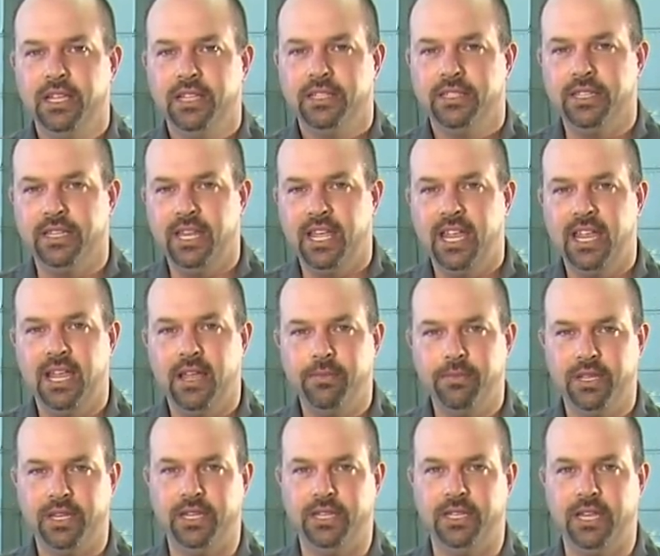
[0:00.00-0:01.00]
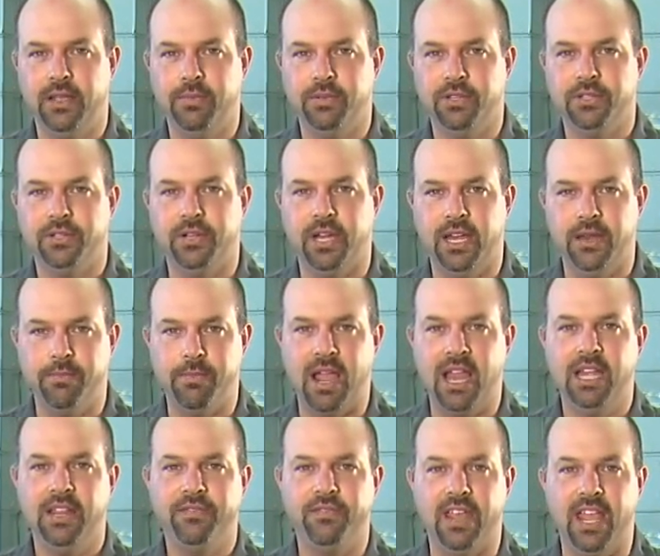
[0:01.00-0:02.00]
Today I'm going to demonstrate
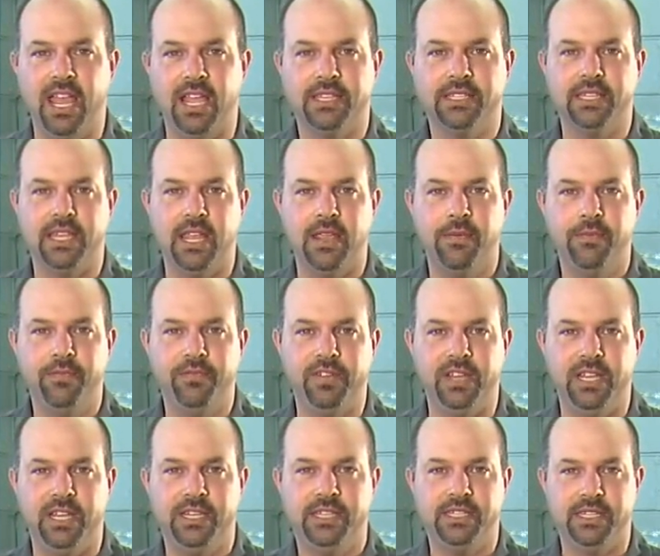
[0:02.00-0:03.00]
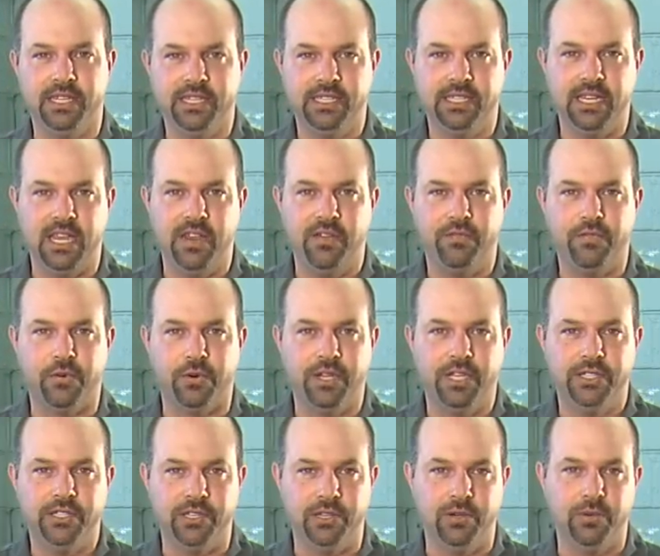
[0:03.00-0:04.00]
Mityvac's
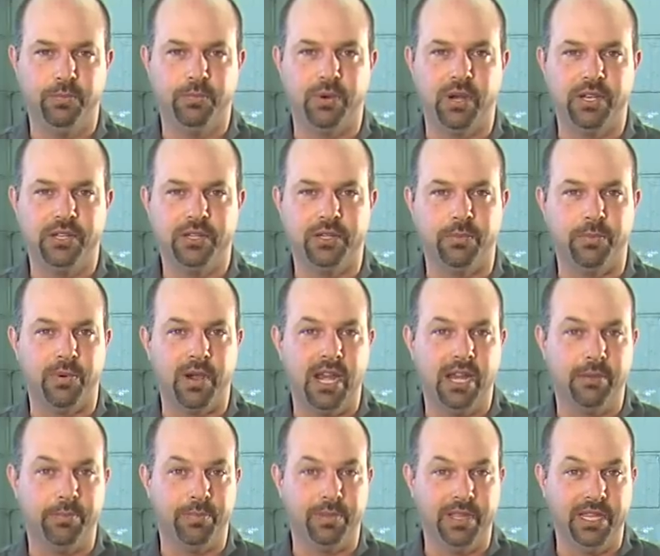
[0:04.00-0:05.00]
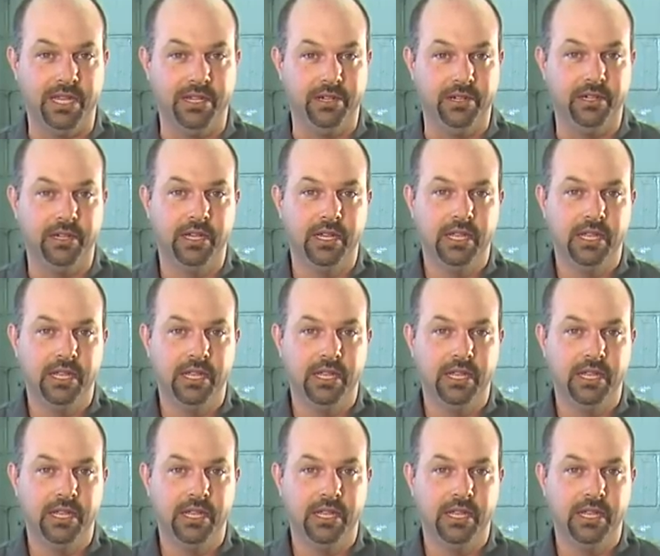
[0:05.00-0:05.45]
MV6842 pressure brake bleeder.